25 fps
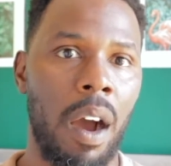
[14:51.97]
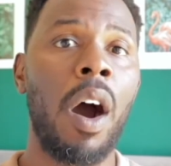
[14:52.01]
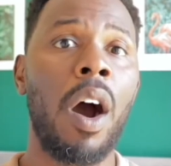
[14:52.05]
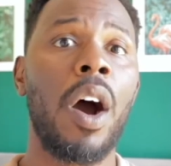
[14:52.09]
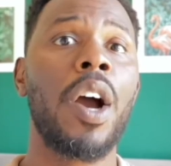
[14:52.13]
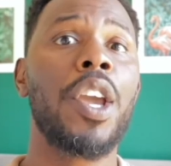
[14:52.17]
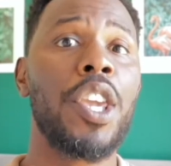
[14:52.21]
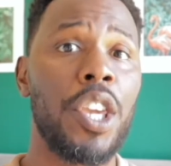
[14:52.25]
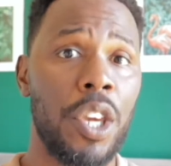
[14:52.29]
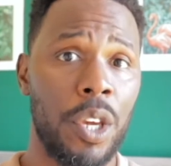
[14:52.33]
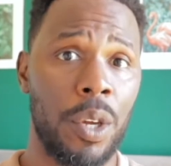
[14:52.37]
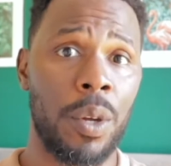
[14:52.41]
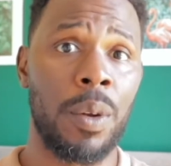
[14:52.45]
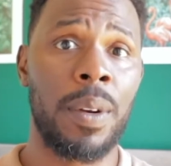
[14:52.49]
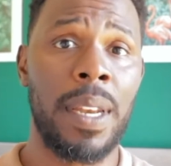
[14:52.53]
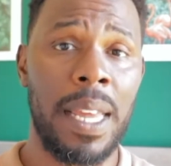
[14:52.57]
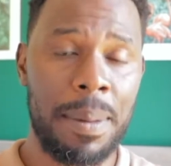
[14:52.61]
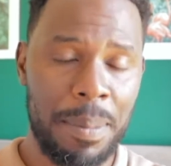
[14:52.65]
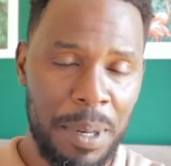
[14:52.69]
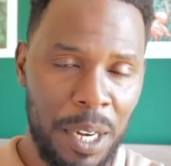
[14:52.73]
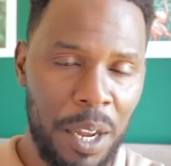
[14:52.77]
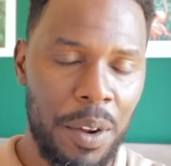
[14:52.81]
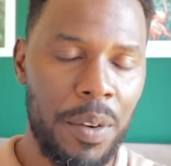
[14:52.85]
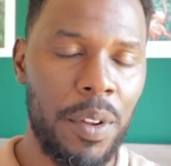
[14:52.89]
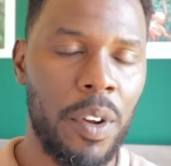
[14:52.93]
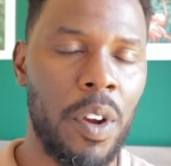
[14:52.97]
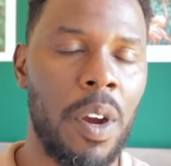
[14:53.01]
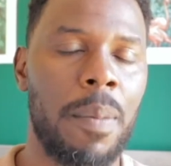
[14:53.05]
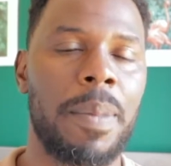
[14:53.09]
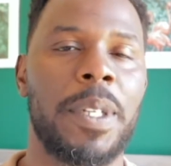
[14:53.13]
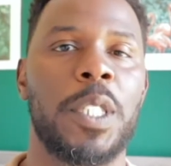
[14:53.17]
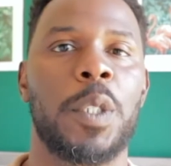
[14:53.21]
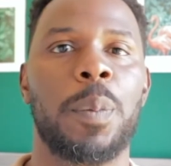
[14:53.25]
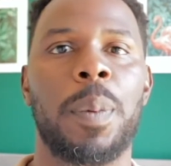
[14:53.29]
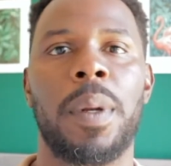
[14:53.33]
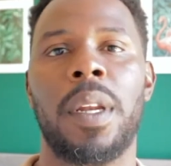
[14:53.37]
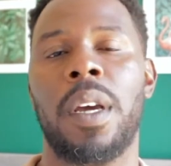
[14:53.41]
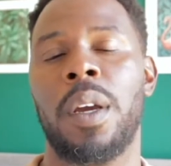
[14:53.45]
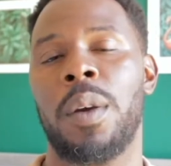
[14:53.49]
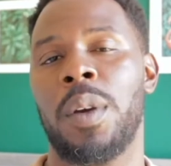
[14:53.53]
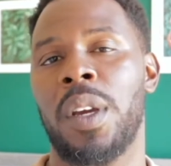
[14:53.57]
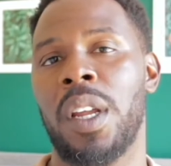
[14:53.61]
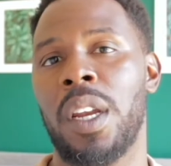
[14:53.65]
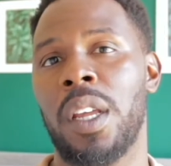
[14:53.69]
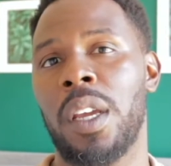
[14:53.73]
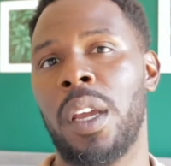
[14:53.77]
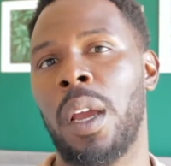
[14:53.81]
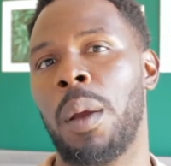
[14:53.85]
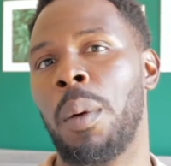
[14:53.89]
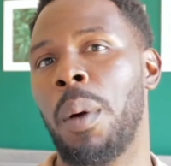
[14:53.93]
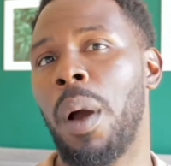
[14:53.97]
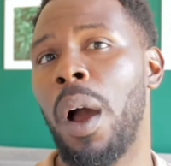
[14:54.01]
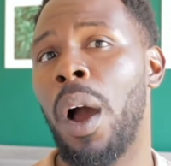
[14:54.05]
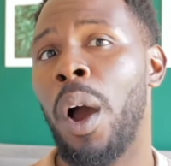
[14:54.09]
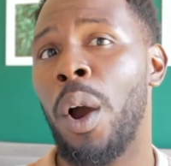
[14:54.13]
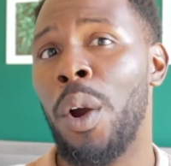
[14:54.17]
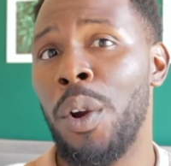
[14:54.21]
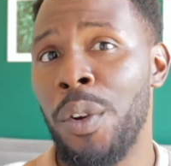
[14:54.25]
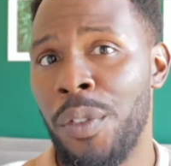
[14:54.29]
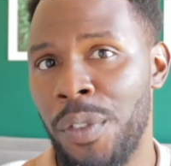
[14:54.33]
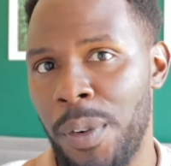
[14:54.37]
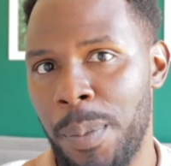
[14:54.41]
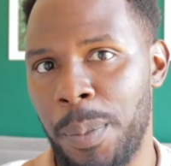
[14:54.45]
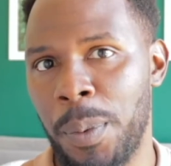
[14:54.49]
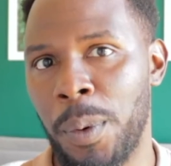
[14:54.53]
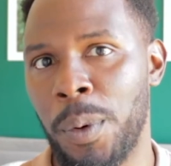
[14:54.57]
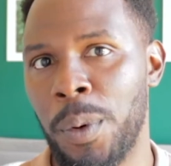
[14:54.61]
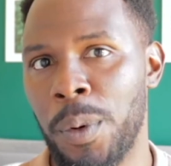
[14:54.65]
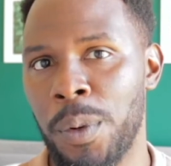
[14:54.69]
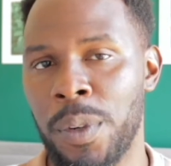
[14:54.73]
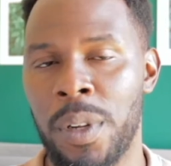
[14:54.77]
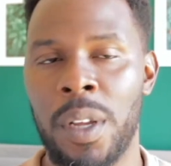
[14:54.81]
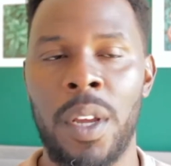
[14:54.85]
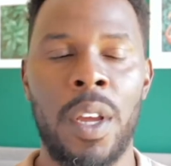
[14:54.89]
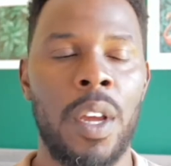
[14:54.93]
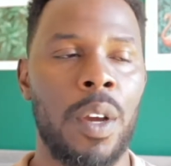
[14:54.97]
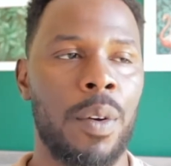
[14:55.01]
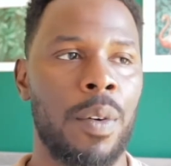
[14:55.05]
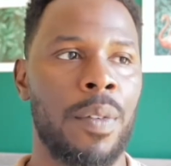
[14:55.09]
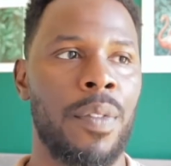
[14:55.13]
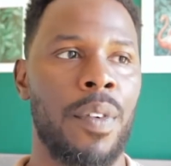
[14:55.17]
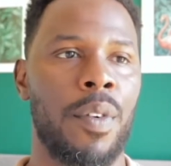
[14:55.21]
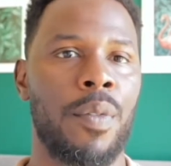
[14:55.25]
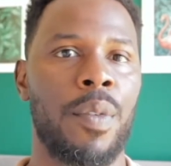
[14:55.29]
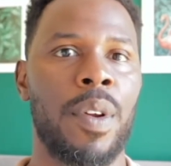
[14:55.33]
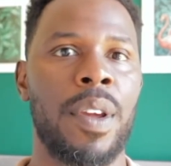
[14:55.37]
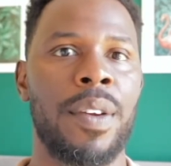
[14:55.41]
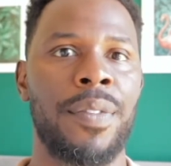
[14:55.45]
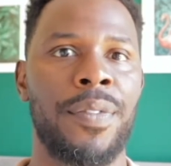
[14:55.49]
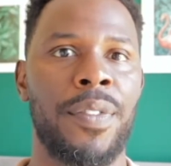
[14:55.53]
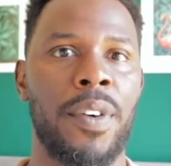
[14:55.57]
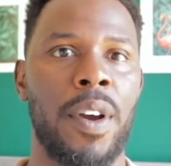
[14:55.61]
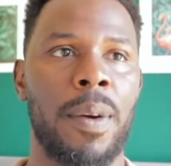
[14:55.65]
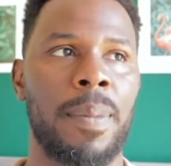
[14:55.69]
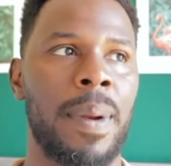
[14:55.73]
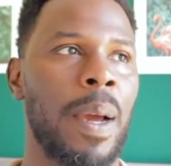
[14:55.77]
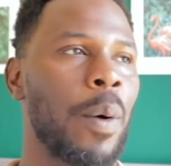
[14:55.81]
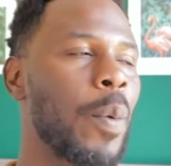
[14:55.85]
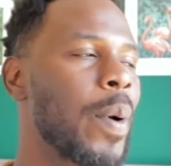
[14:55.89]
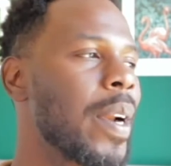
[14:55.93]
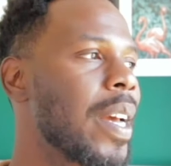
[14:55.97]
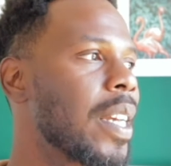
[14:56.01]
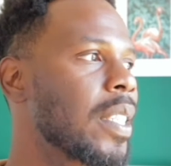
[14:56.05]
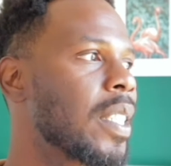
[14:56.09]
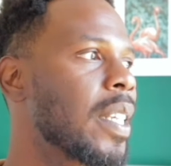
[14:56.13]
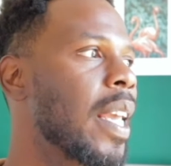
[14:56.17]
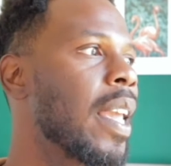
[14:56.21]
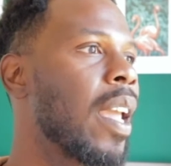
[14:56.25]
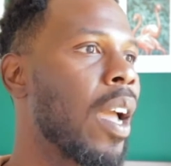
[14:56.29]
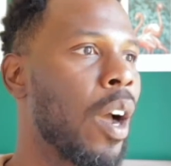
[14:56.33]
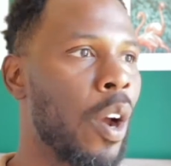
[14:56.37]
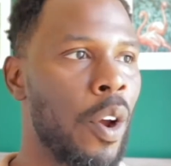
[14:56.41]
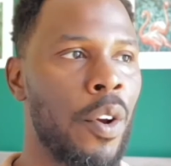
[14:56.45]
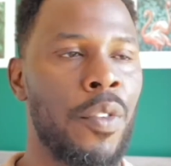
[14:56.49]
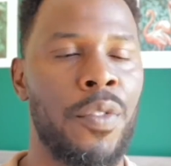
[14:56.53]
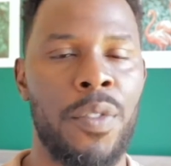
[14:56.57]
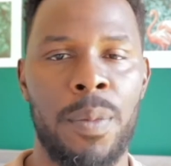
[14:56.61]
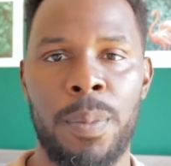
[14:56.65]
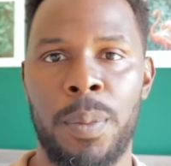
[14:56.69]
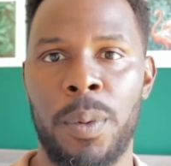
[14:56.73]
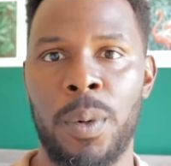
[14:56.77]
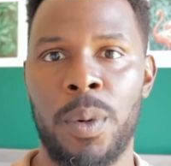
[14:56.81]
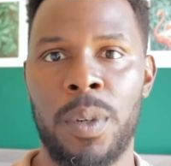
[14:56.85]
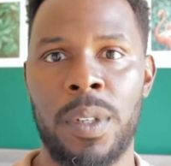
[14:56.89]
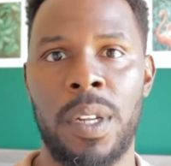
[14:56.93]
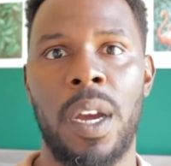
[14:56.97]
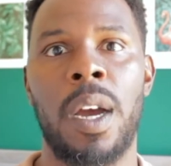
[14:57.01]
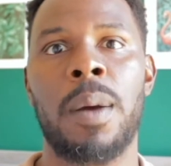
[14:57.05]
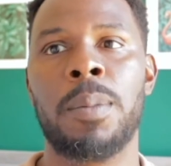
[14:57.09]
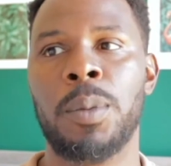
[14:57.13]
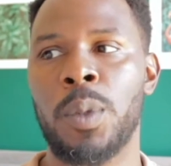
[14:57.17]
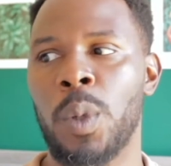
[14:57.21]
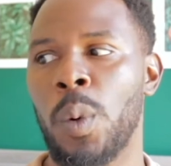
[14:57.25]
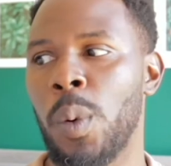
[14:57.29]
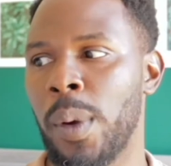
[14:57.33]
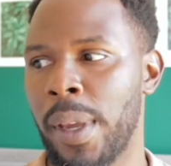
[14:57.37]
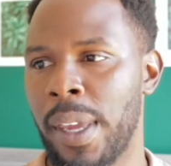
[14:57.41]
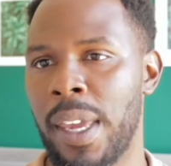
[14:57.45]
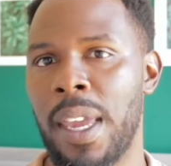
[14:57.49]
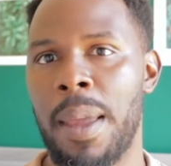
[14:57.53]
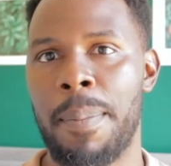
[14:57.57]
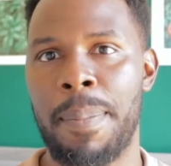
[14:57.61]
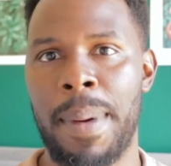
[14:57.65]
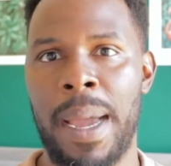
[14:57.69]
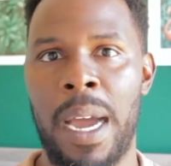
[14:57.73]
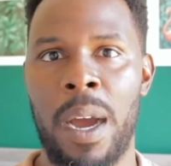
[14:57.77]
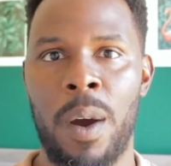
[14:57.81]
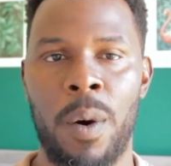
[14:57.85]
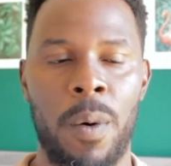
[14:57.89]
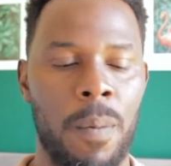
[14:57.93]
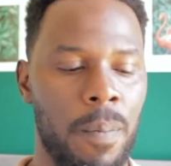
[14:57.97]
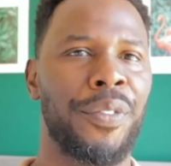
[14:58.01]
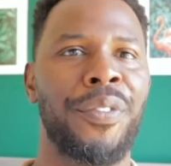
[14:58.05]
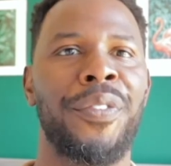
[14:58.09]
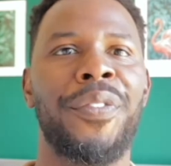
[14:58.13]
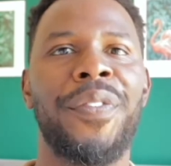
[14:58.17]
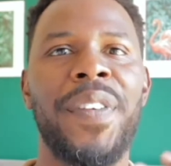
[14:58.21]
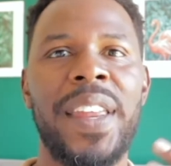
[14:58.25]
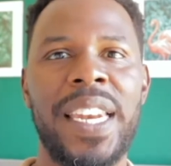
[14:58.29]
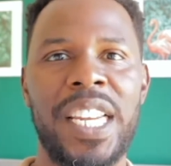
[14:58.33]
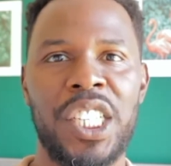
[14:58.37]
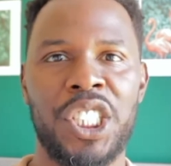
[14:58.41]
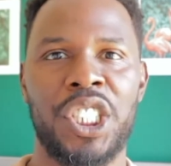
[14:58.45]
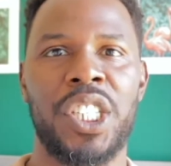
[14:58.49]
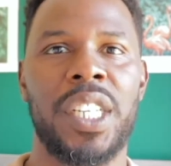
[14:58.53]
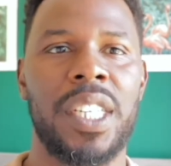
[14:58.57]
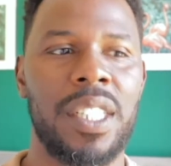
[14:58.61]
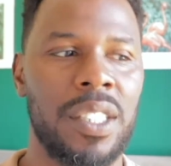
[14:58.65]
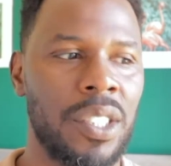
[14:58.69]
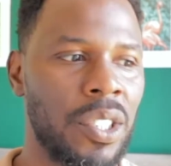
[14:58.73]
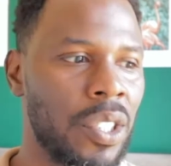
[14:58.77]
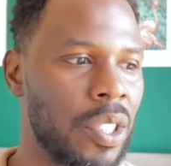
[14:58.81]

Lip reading: Are you, let me know in the comments below, going to go overboard with a refurb? Now, when I say overboard, I'm talking about finishes.